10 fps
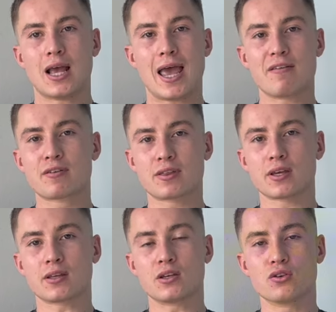
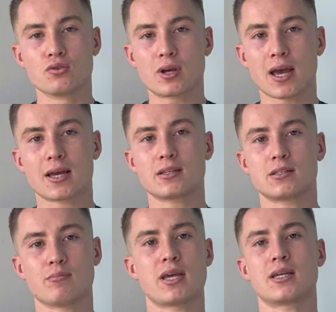everything that you can
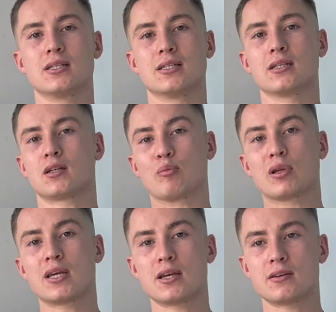to make a deal
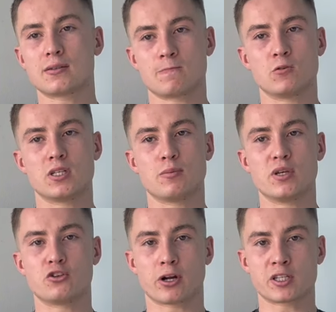completed. You need to be
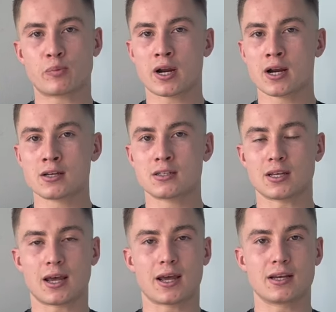transparent
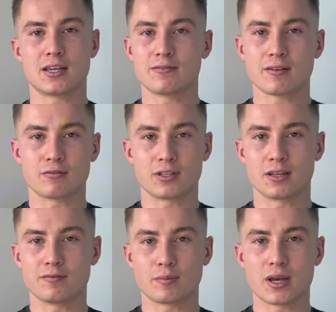and give everyone the
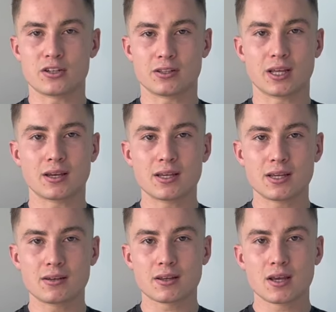information they
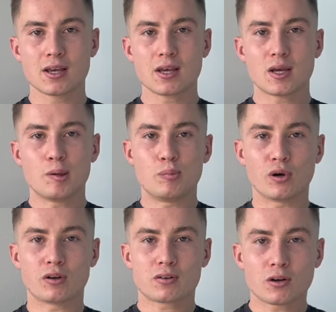need.
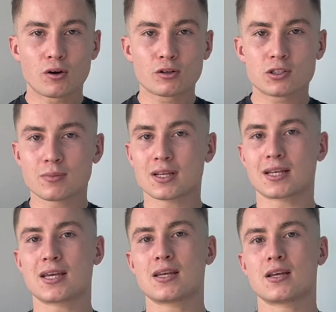But
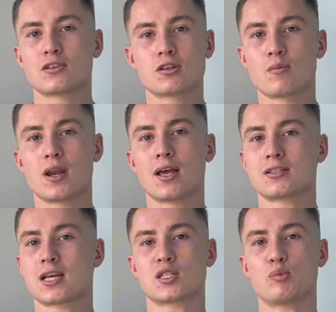ultimately, someone else
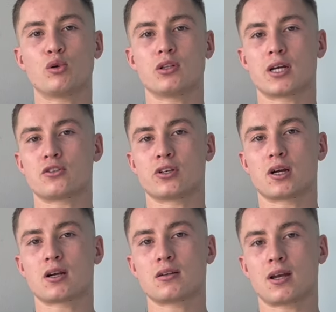has to pull that
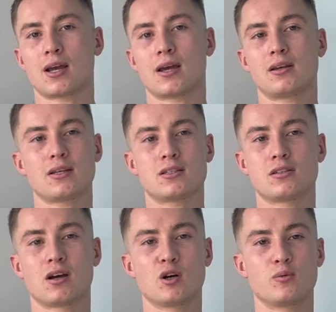trigger and it's
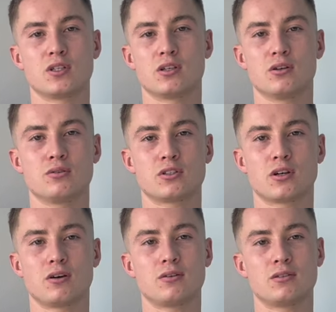not up to you.
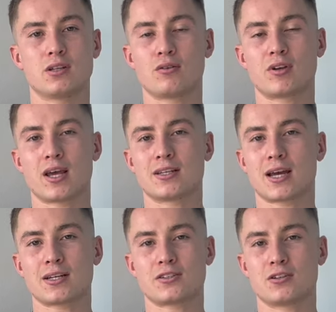So don't get
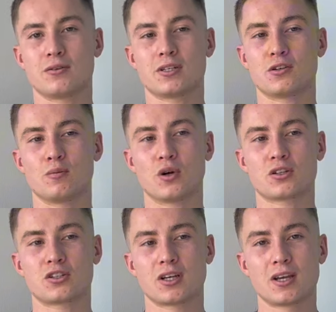attached to it too much.